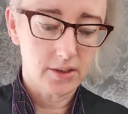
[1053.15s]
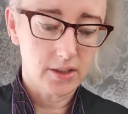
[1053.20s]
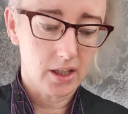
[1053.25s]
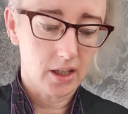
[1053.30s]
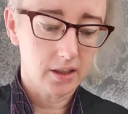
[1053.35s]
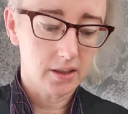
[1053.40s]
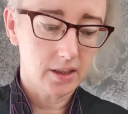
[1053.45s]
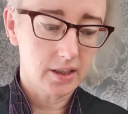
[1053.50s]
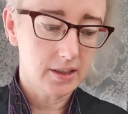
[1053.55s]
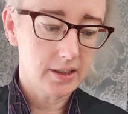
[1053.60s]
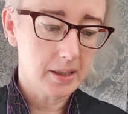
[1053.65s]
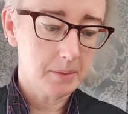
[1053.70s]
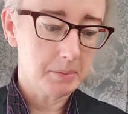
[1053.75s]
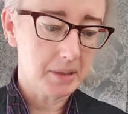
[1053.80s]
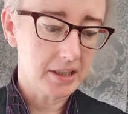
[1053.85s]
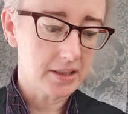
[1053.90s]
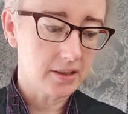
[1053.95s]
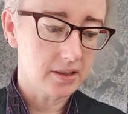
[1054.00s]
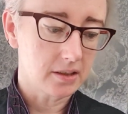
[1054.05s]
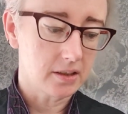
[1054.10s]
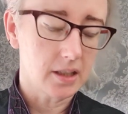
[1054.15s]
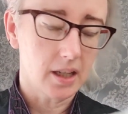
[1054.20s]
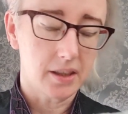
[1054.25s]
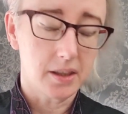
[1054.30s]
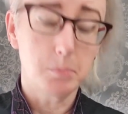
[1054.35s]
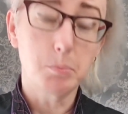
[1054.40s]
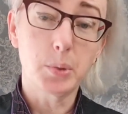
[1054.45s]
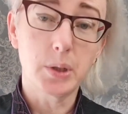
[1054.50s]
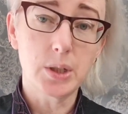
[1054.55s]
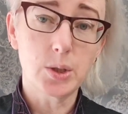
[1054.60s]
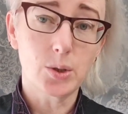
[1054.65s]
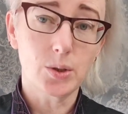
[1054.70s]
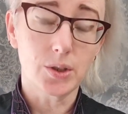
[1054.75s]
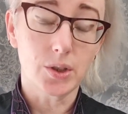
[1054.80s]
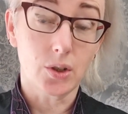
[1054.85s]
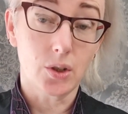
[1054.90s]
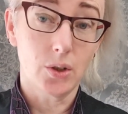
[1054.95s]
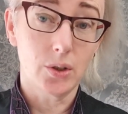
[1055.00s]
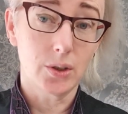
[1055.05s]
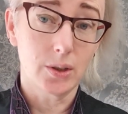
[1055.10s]
I think that makes it, I'm pretty sure it's
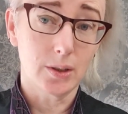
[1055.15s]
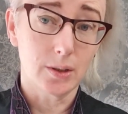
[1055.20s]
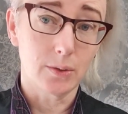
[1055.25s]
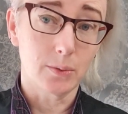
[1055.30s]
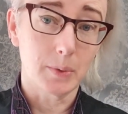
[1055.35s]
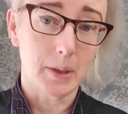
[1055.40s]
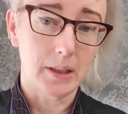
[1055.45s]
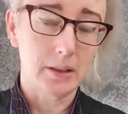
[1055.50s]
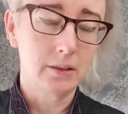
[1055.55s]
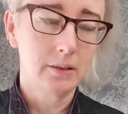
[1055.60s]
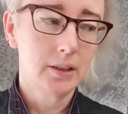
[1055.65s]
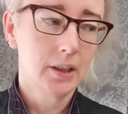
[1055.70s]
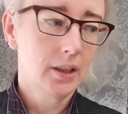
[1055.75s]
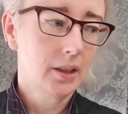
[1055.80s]
cotton as well.